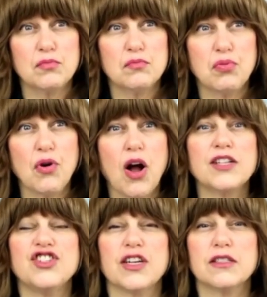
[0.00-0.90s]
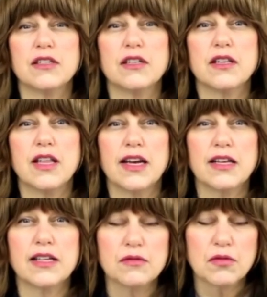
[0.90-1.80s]
project that
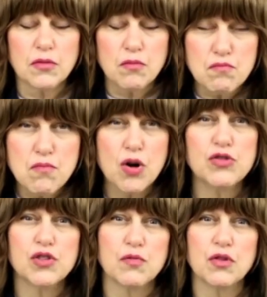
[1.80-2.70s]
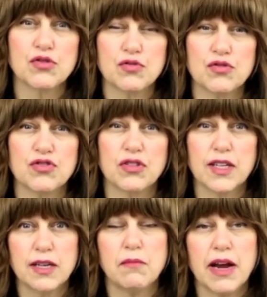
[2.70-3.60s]
is most most crucial
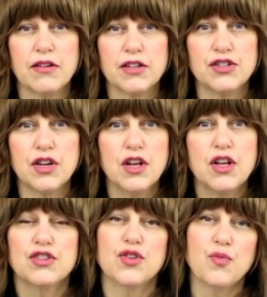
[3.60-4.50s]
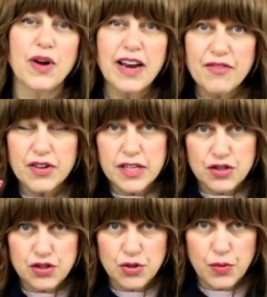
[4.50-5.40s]
in marriage so whatever he's
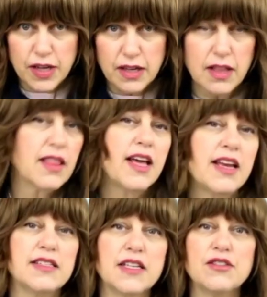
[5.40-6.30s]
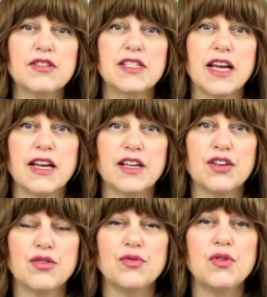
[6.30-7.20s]
doing that is irritating
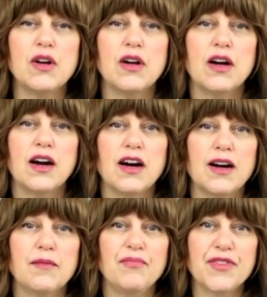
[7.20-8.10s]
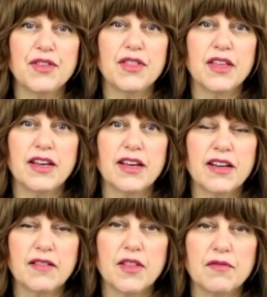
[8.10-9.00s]
you um, the
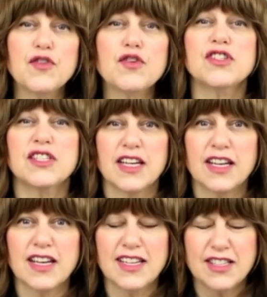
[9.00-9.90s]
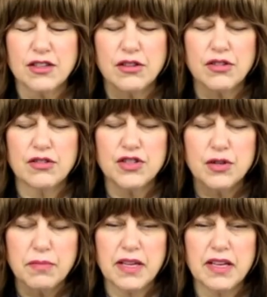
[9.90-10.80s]
the first thing is to learn to
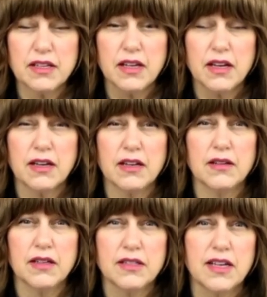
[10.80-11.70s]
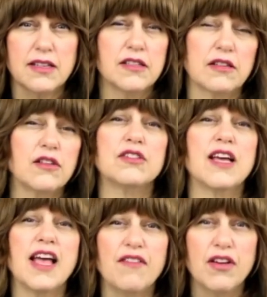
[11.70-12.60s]
be uh, uh, uh, to, to learn to
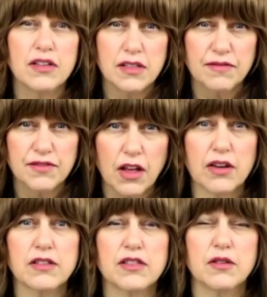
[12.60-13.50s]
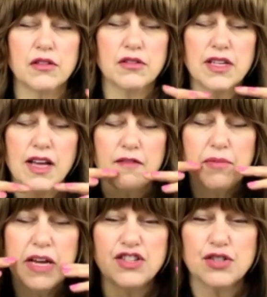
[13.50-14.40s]
have savlanus, to learn to have
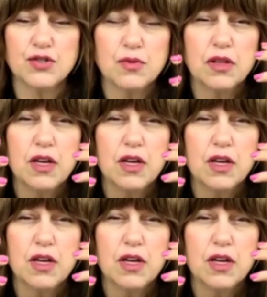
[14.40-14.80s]
patience with